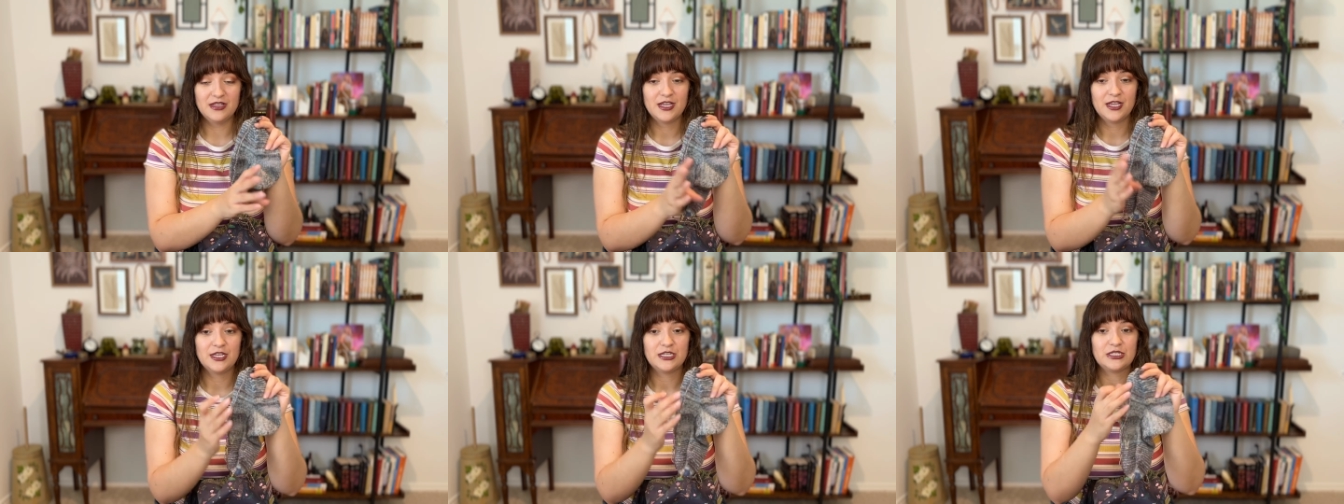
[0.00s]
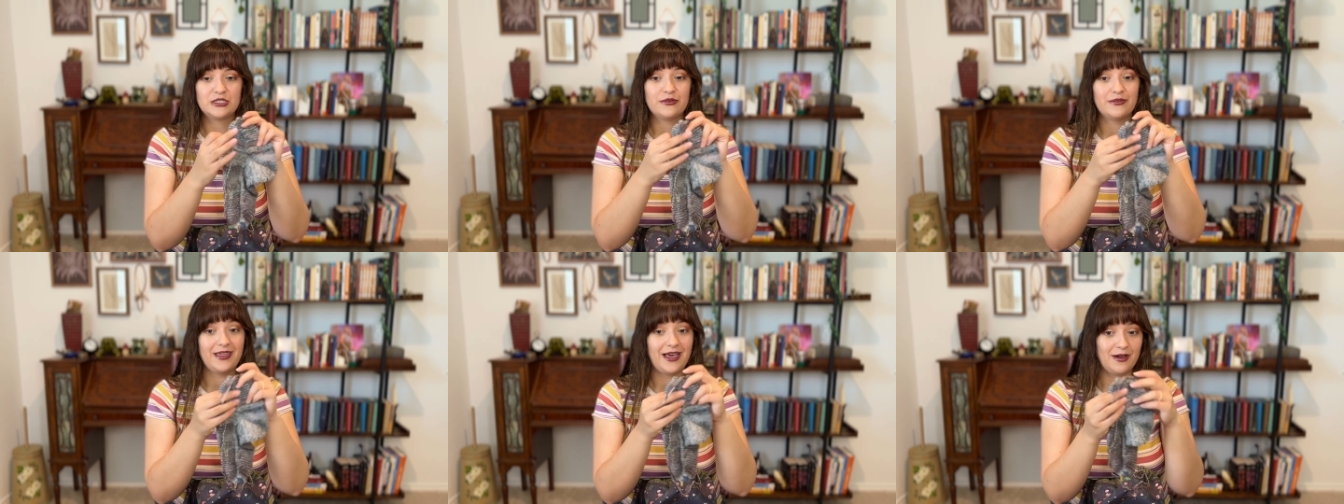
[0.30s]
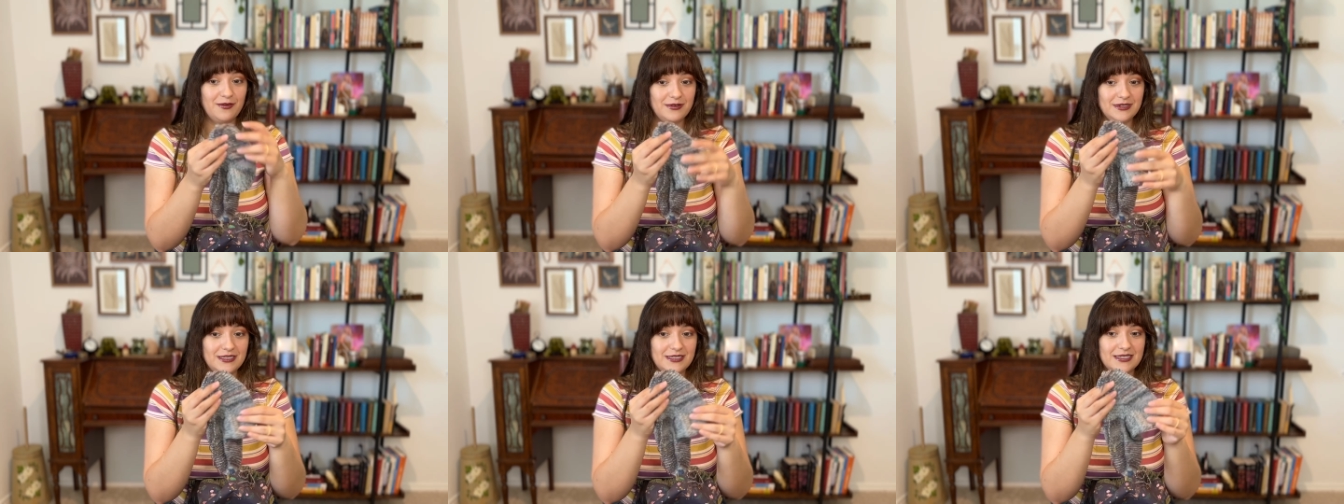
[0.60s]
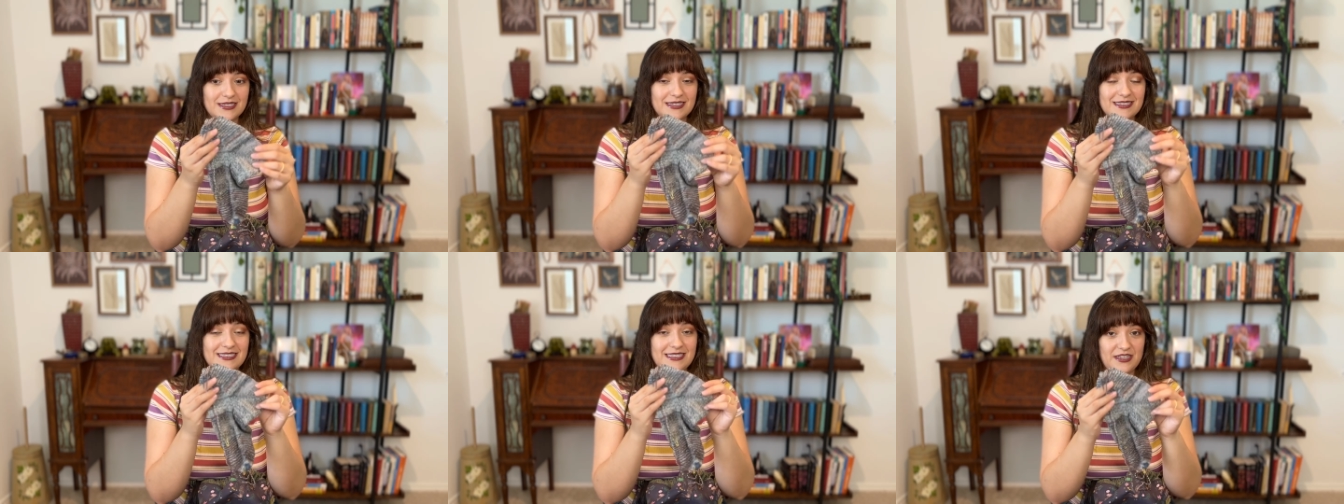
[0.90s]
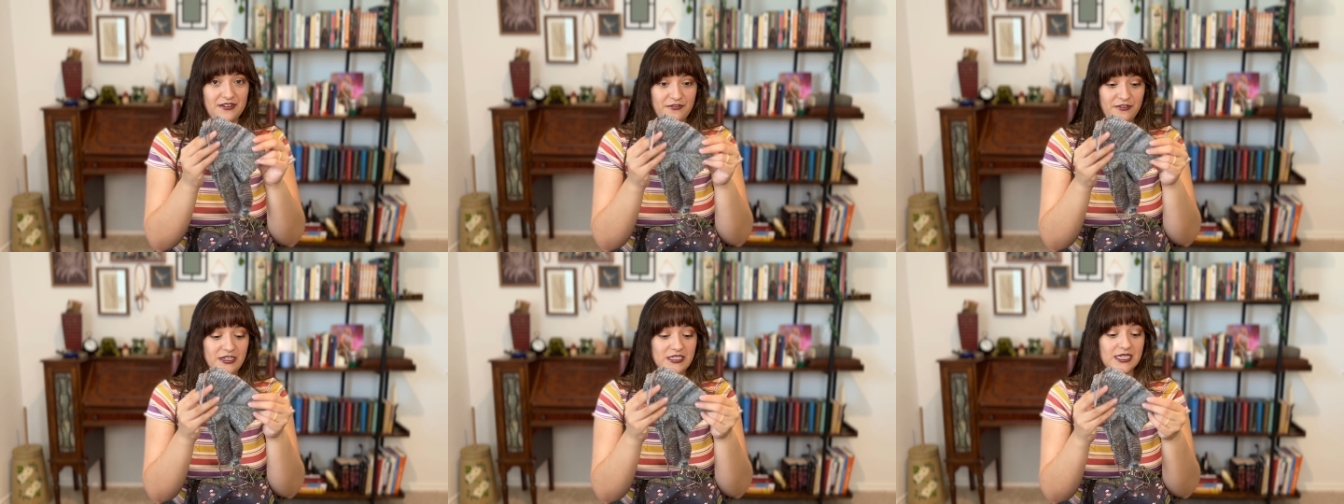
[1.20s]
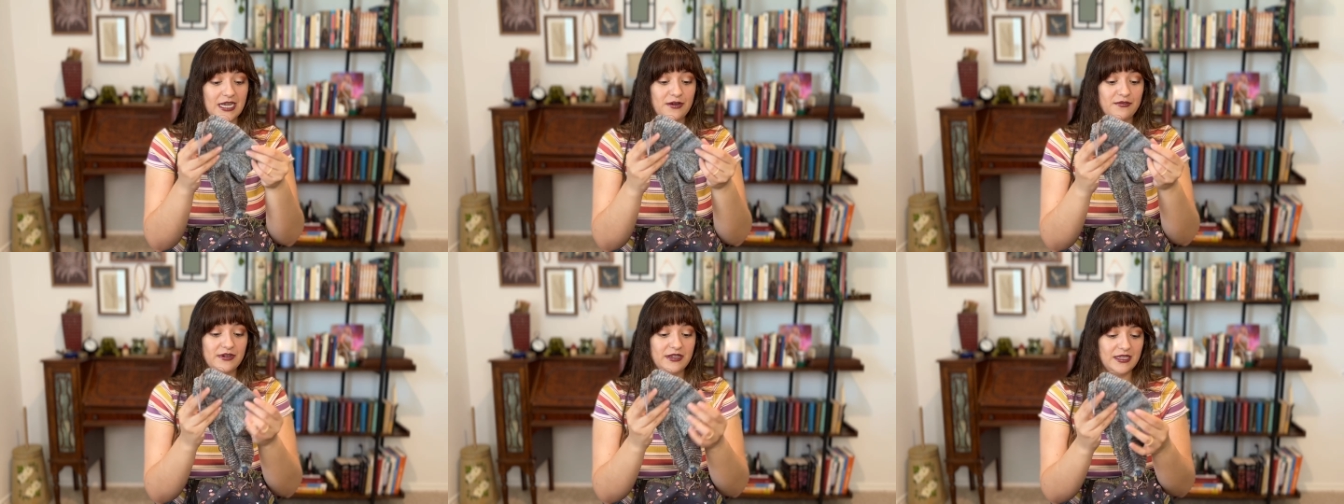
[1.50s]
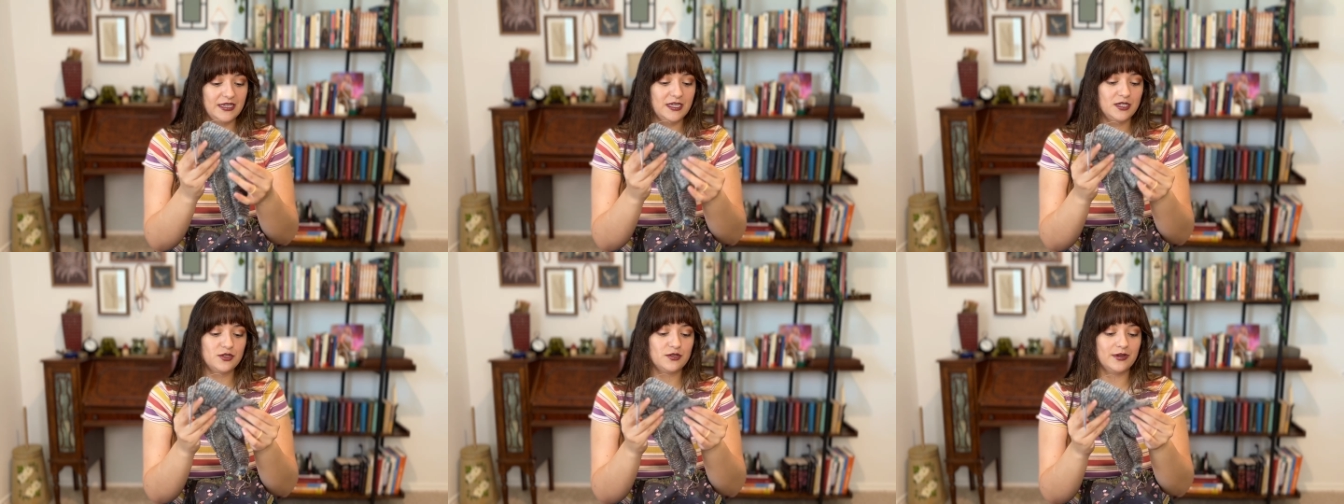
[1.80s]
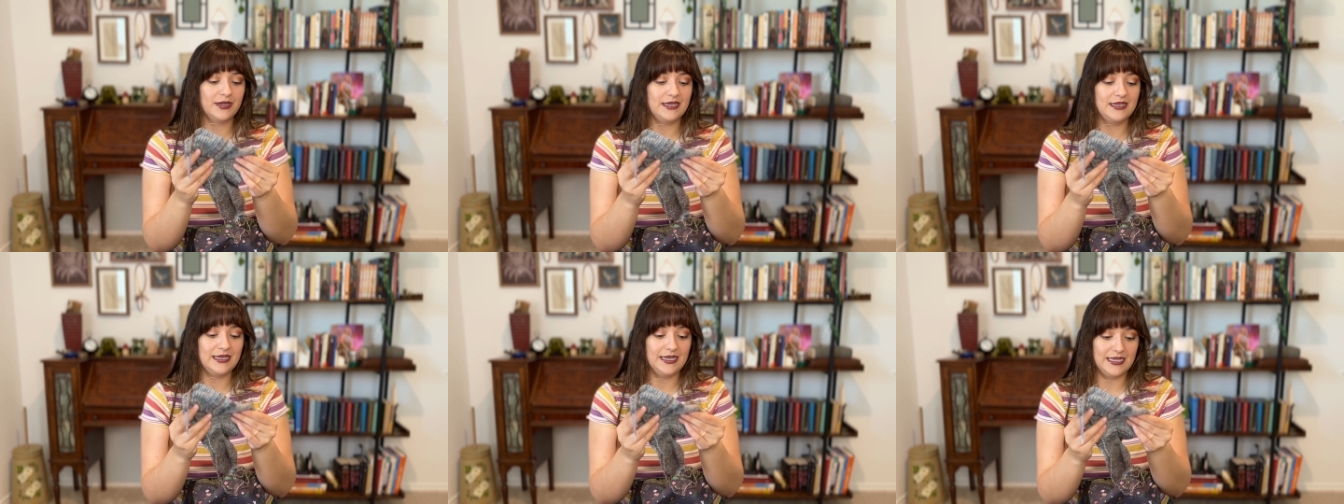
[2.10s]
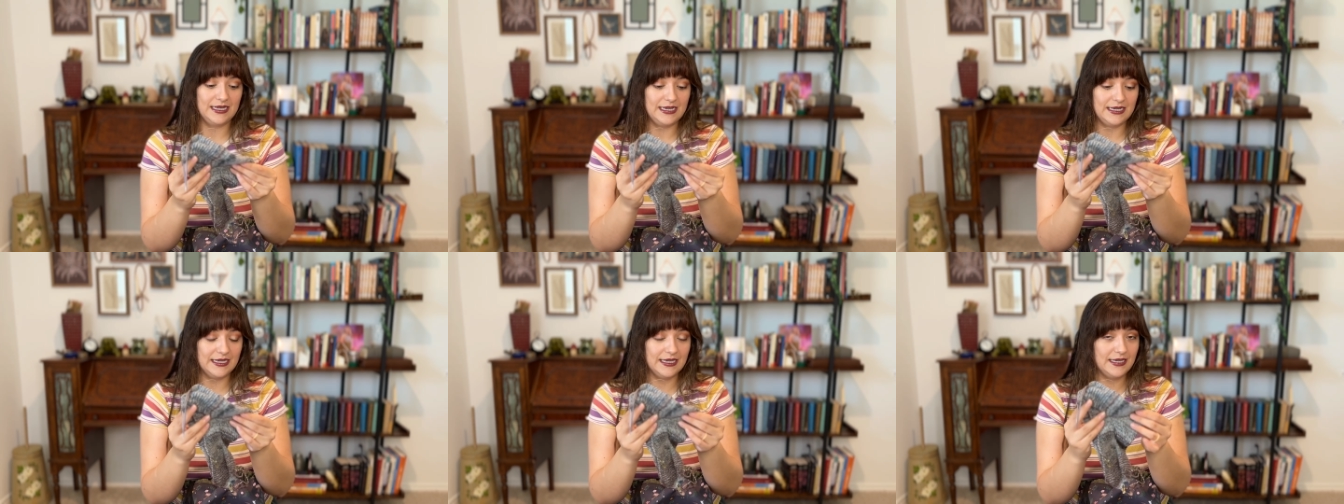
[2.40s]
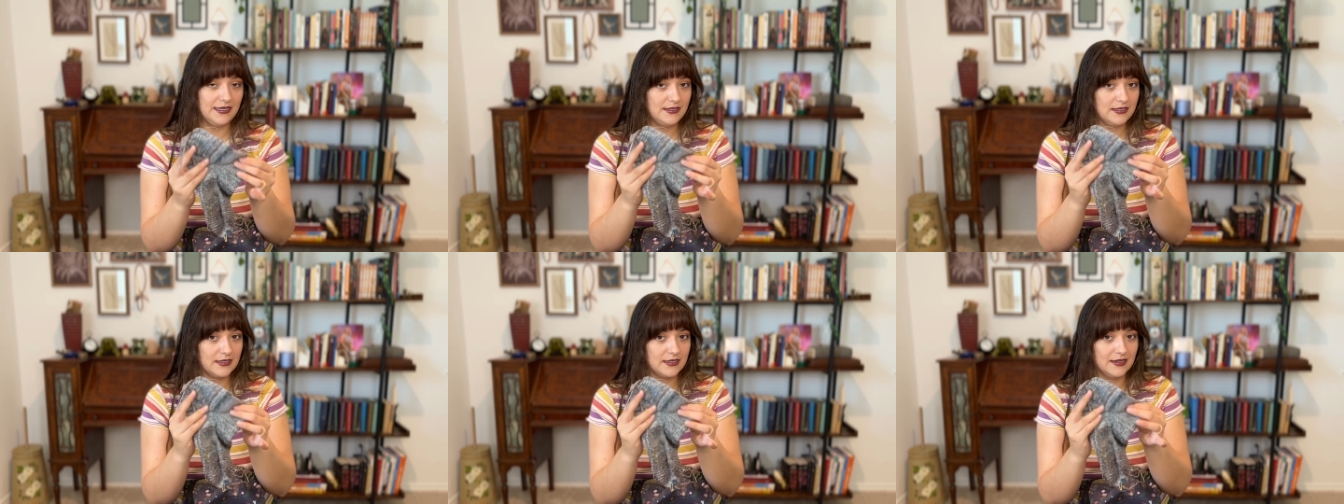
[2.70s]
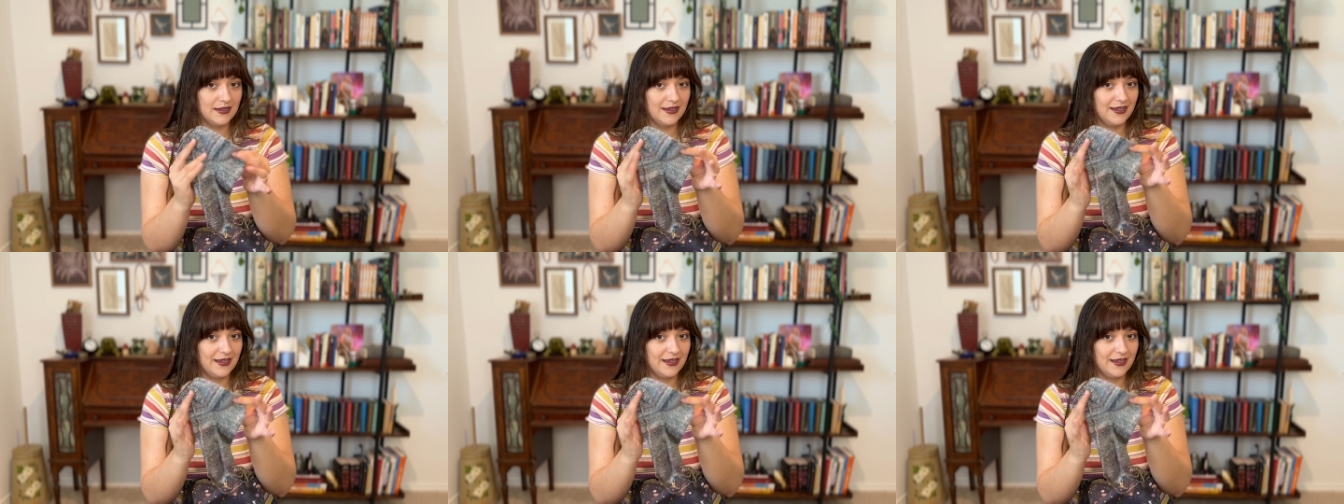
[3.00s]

so that was different. I really enjoyed knitting it.